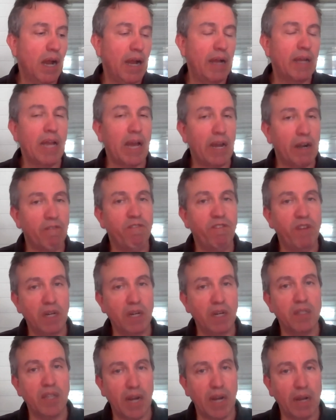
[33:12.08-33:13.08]
I've got a
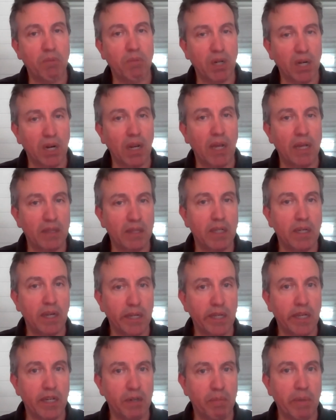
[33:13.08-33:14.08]
feeling that I'm going to like the
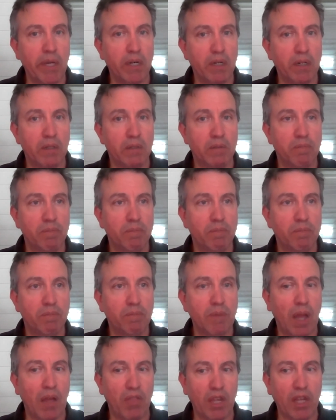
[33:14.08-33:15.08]
Nikon better.
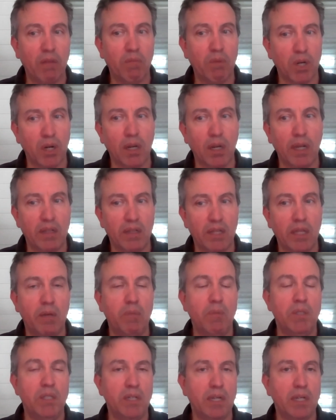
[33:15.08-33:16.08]
I think I'm going to like the
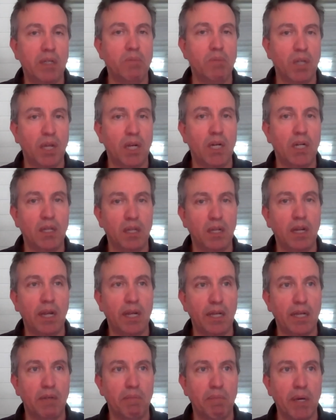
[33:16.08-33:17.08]
image that comes out of the
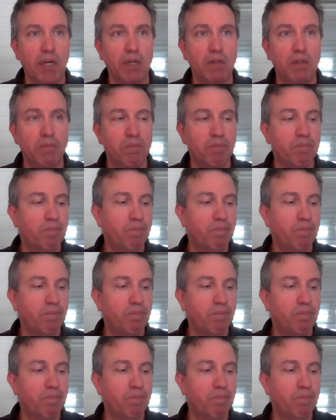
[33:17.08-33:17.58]
Nikon better.